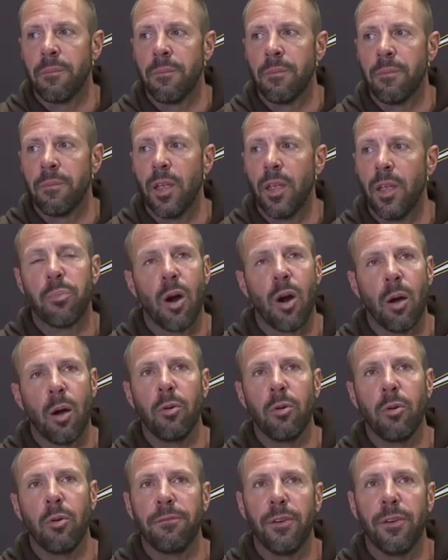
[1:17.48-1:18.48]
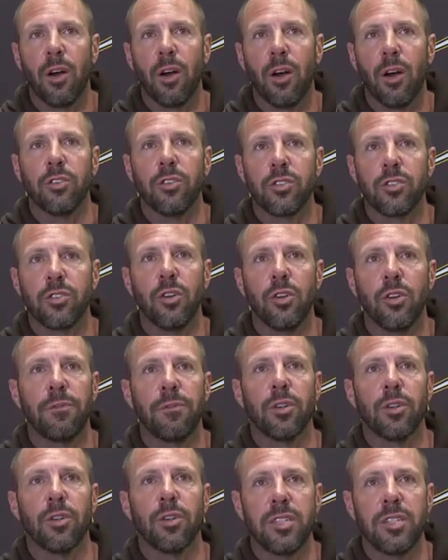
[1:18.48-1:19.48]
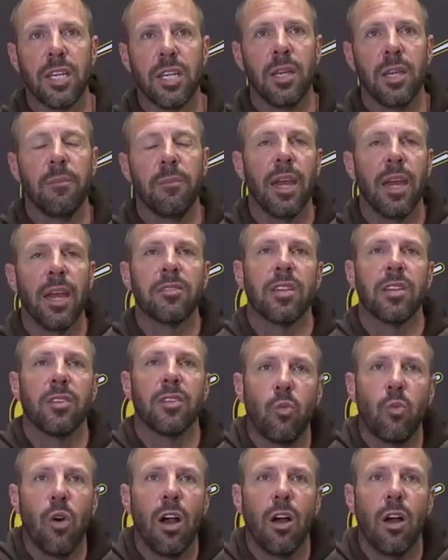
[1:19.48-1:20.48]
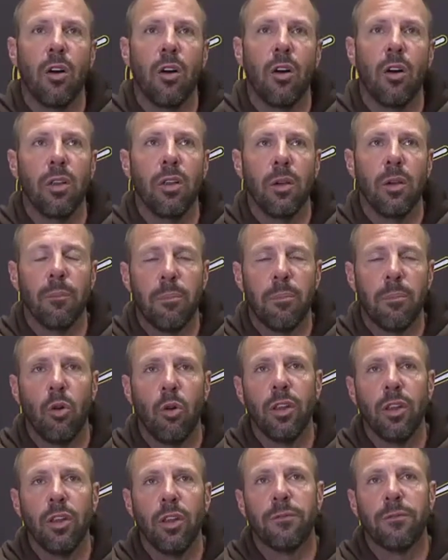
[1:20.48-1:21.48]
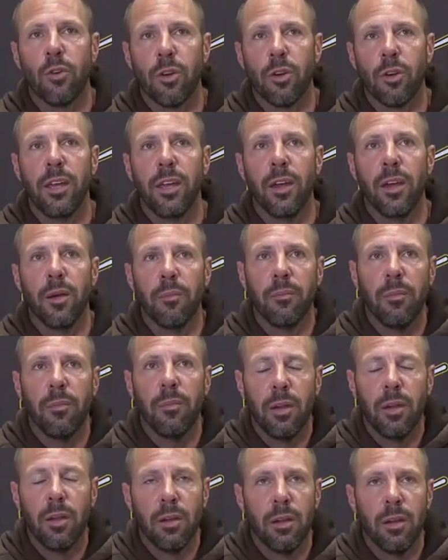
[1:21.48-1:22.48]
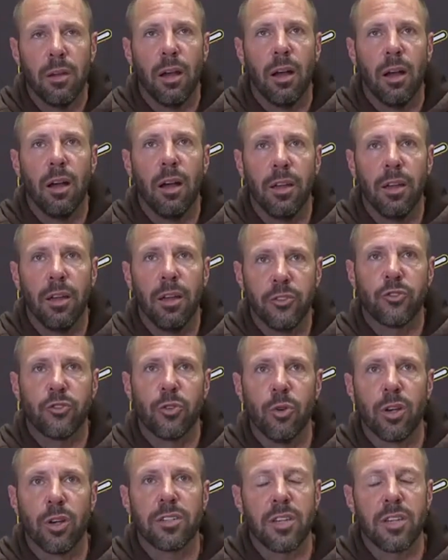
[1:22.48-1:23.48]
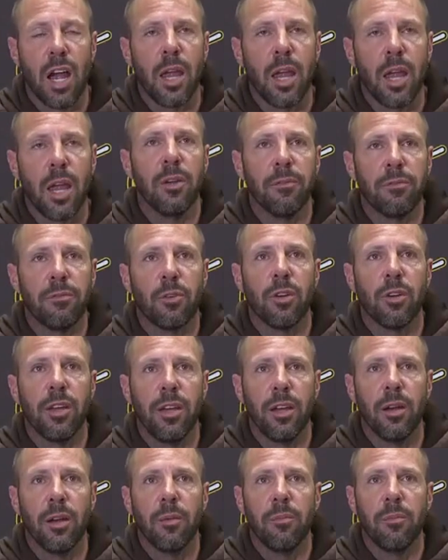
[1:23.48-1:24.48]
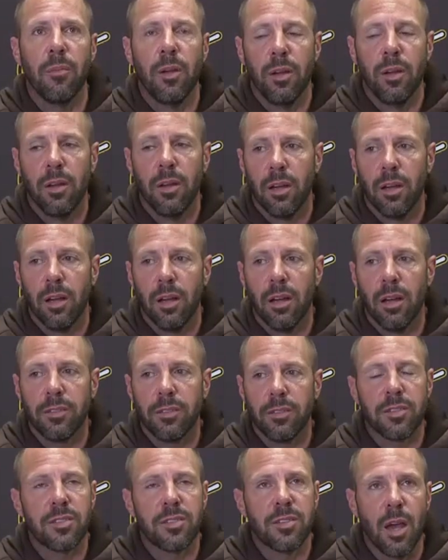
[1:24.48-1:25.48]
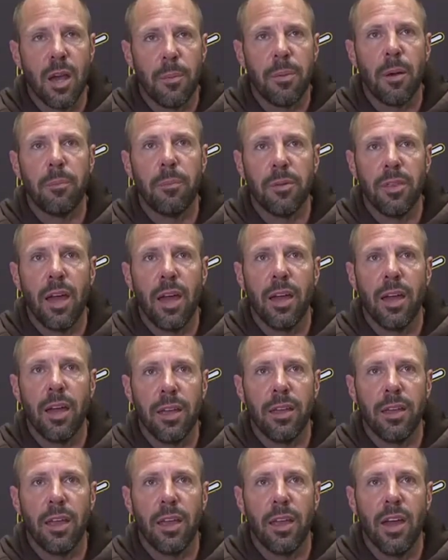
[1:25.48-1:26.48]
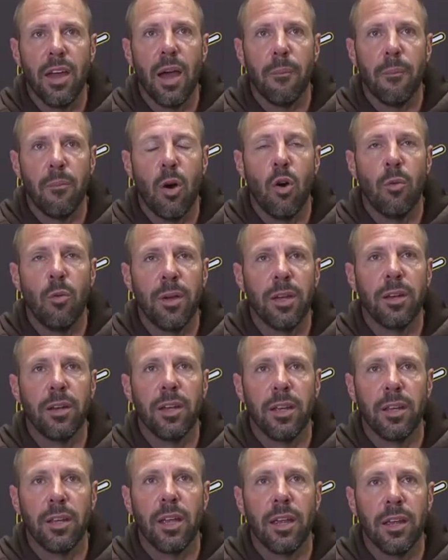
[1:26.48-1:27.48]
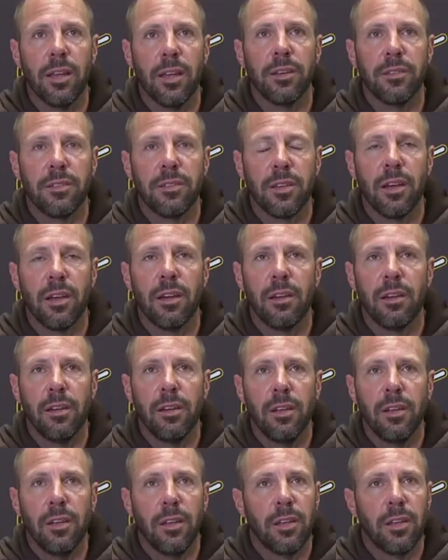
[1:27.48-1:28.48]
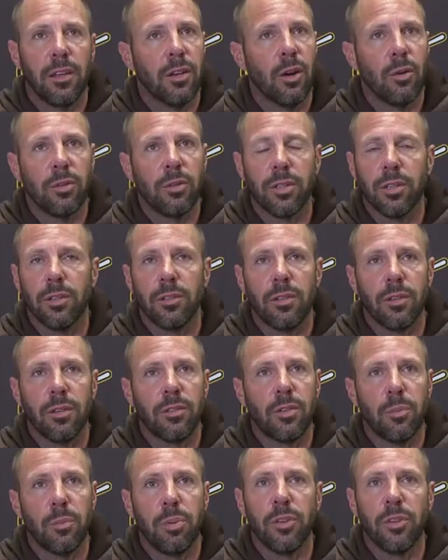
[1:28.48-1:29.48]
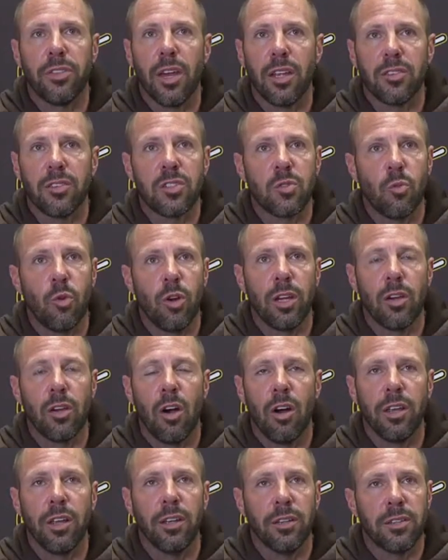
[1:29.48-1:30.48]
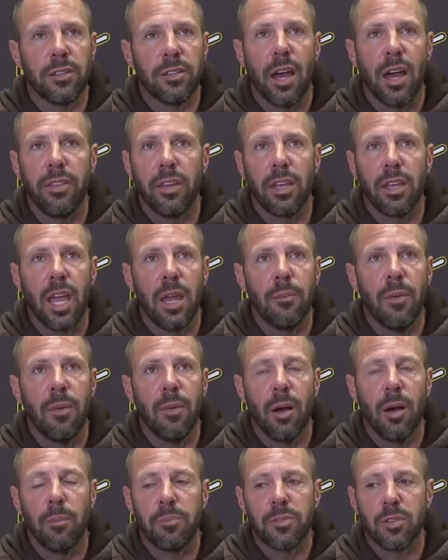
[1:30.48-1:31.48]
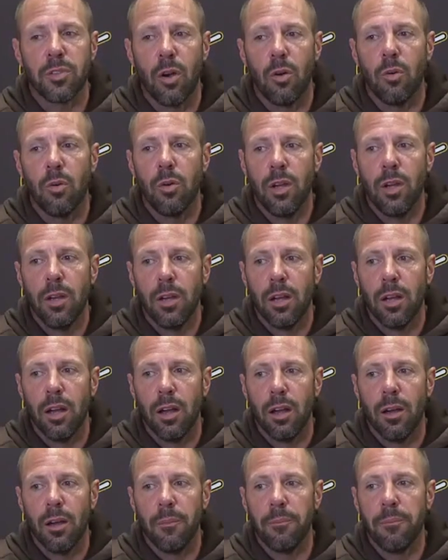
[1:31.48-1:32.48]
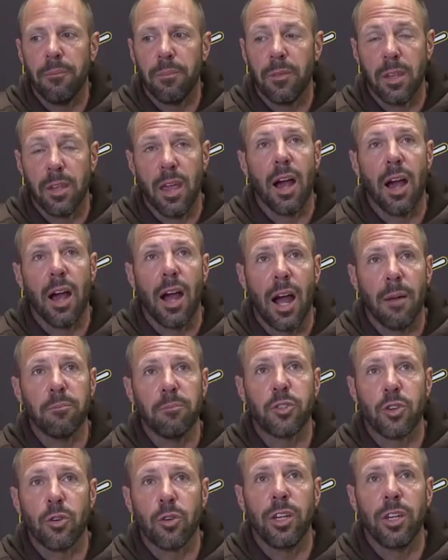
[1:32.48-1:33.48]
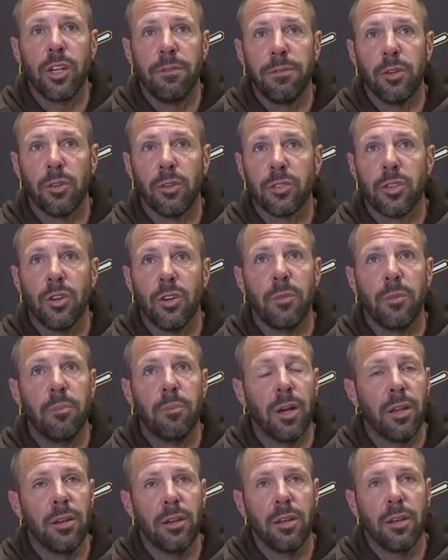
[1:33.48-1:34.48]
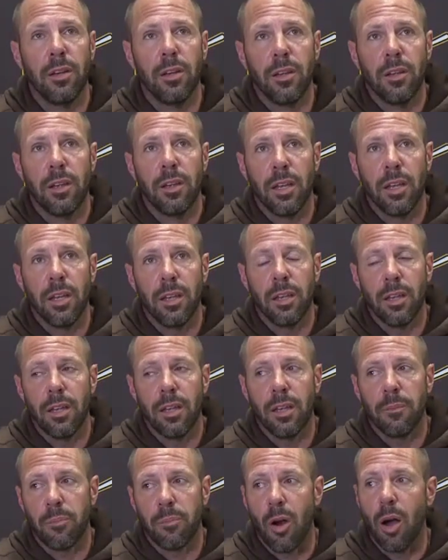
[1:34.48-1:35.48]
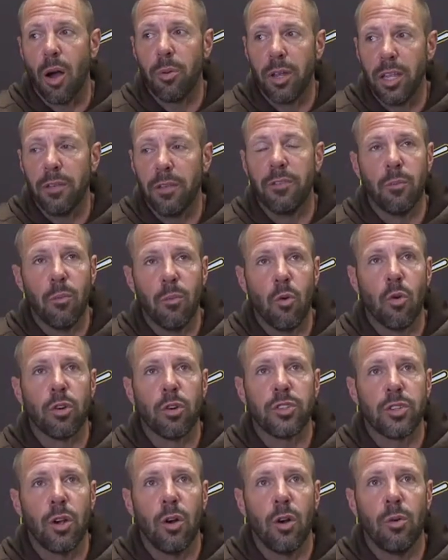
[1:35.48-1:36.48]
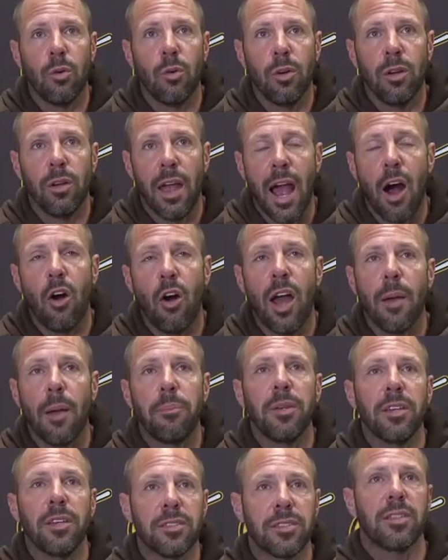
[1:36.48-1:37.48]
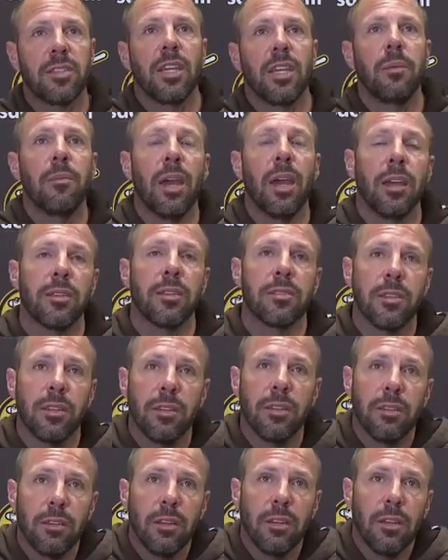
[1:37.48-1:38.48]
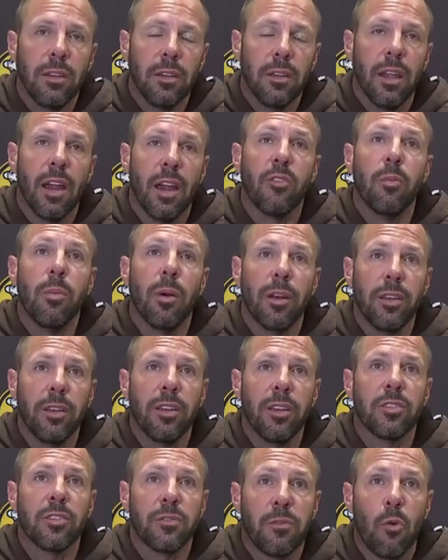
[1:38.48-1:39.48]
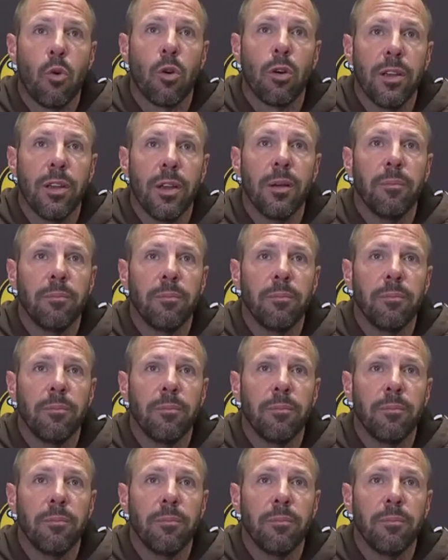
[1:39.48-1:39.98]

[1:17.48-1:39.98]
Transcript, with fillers: it probably felt as good for his teammates as well, pulling for him, uh, and true excitement for him. Uh, to step up in that in that moment and, and uh, you know, to, to to put that swing on it and tie the game up. So um, yeah, I'm sure he feels good, but probably even more so how happy his teammates and everybody is for him.